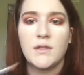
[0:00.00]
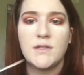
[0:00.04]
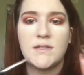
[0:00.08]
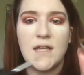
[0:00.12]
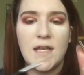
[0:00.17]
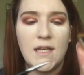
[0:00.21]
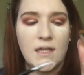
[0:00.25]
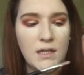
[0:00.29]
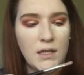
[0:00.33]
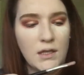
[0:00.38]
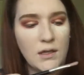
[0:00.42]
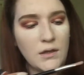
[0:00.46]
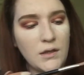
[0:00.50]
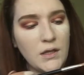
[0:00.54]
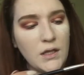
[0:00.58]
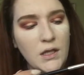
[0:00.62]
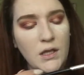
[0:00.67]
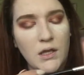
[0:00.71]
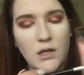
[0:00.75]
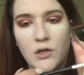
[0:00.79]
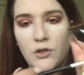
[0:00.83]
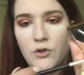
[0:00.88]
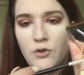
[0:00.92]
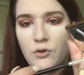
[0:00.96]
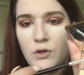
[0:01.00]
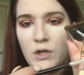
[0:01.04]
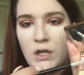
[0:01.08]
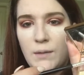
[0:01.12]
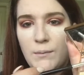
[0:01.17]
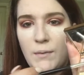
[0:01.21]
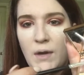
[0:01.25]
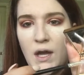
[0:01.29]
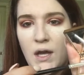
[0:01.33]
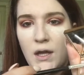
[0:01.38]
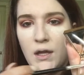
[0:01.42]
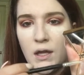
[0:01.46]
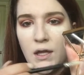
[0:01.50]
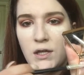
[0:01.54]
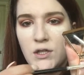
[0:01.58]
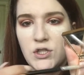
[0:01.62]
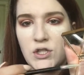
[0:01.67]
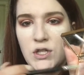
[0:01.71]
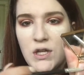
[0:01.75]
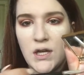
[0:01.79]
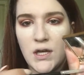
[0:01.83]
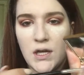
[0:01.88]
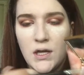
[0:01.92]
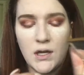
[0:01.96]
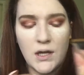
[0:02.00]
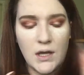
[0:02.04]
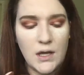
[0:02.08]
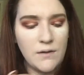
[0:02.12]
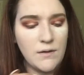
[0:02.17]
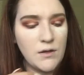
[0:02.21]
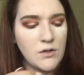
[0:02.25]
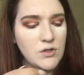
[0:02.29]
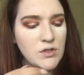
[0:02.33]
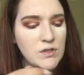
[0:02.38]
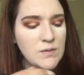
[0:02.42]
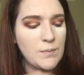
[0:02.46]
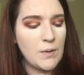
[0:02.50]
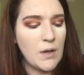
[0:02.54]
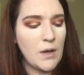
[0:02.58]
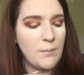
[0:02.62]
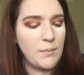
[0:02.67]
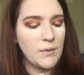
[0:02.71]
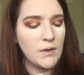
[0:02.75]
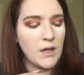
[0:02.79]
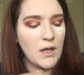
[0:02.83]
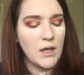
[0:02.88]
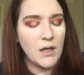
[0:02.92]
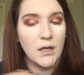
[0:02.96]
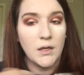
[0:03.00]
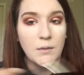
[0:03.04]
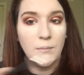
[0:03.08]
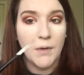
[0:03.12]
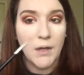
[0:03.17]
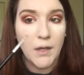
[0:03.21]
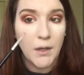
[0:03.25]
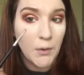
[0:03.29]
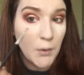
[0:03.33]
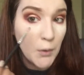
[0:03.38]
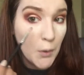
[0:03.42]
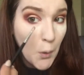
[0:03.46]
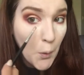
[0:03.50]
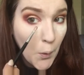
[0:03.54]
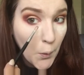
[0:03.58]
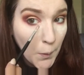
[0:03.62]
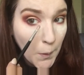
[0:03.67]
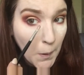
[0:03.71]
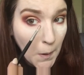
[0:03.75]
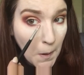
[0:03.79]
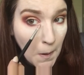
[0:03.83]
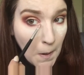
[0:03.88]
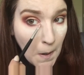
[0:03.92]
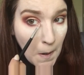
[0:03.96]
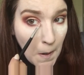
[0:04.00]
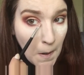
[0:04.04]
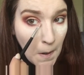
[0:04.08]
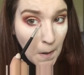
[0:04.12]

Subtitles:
taking the cream highlight shade and then just popping that in my inner corner,